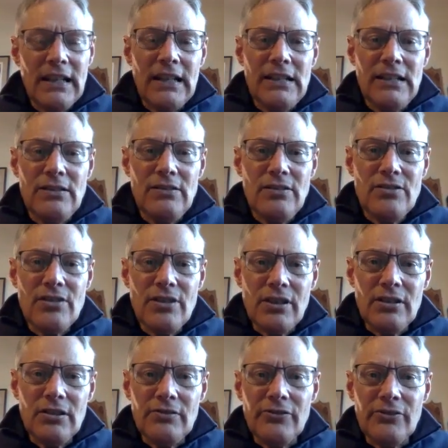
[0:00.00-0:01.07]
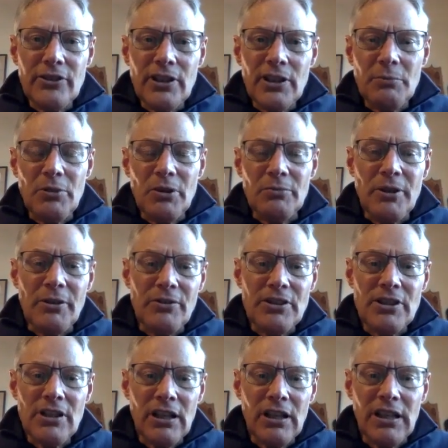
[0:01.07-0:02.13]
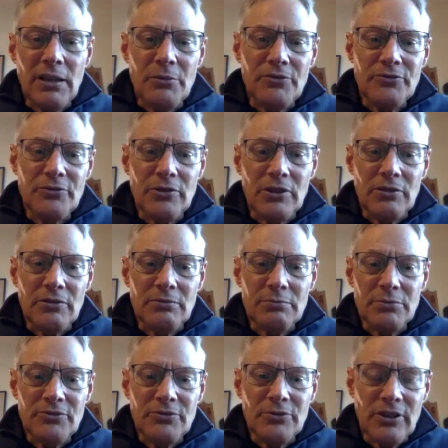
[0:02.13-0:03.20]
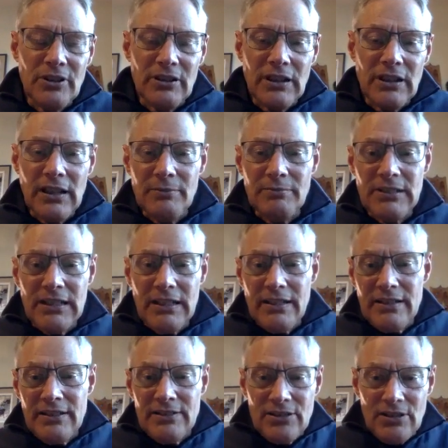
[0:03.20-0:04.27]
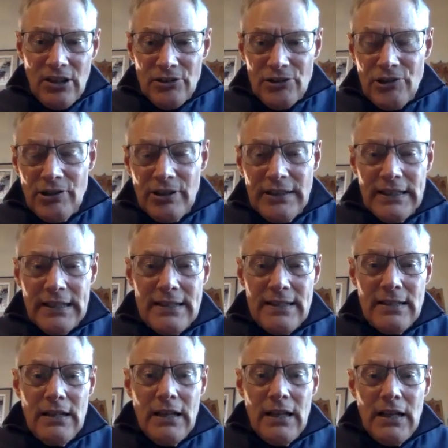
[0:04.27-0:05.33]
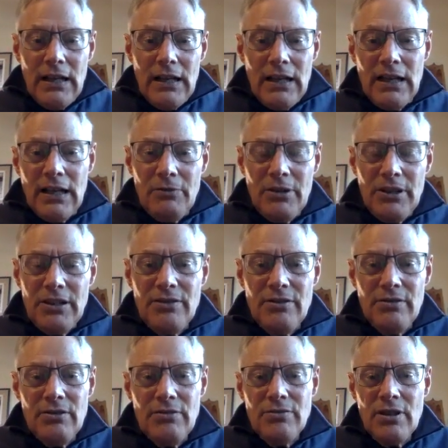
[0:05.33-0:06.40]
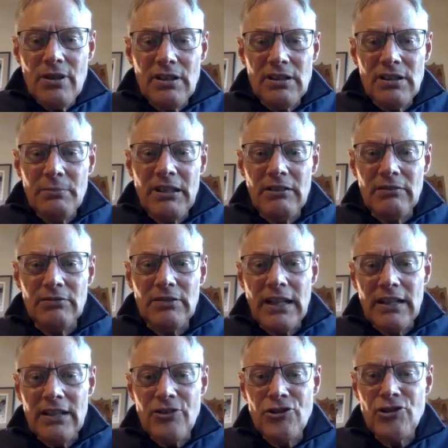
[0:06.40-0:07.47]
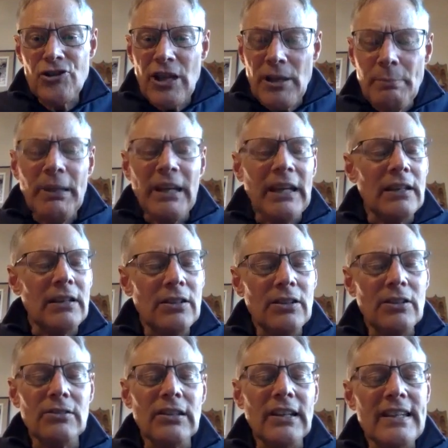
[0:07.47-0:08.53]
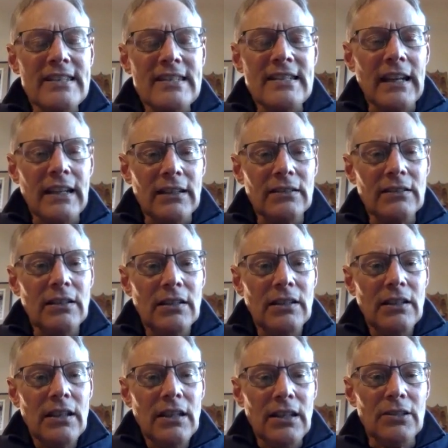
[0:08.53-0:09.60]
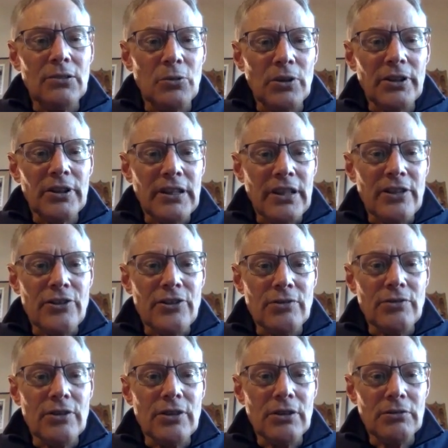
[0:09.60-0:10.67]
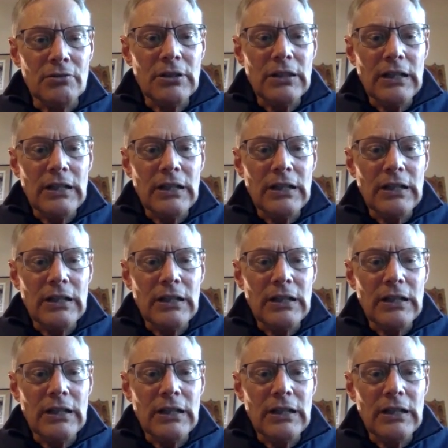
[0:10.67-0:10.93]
You use a good verb when we were talking before the others all joined us. When you talked about shaping your listening in the work that you do.